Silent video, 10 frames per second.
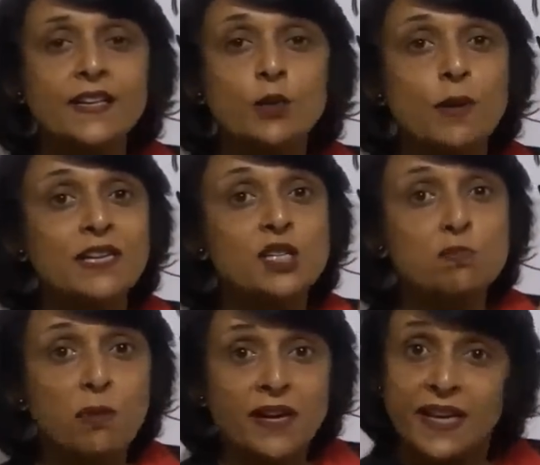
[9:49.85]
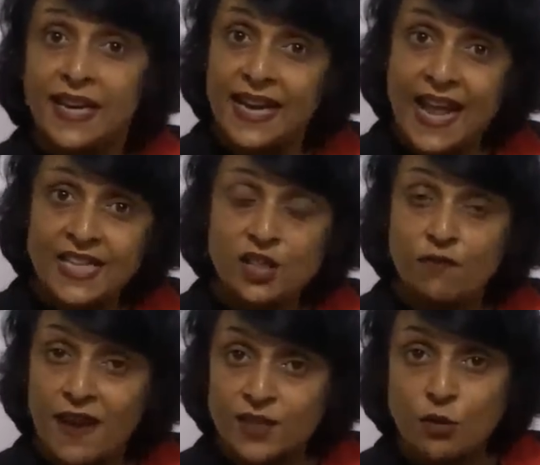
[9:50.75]
underwent splitting in S
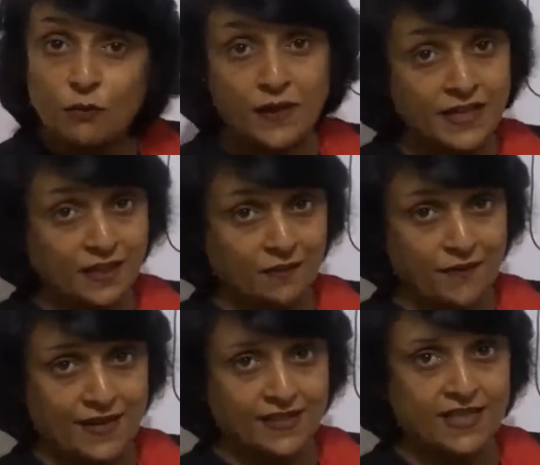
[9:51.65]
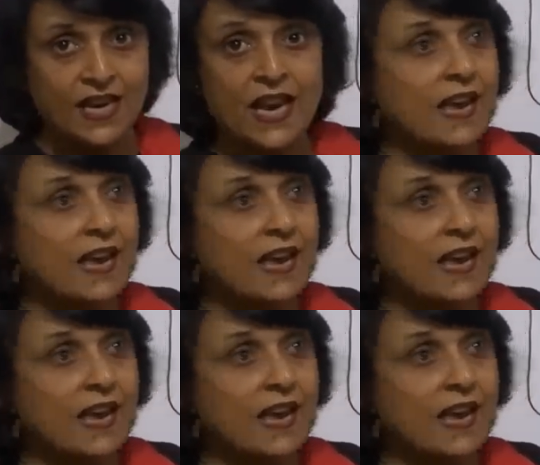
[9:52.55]
phase of interphase,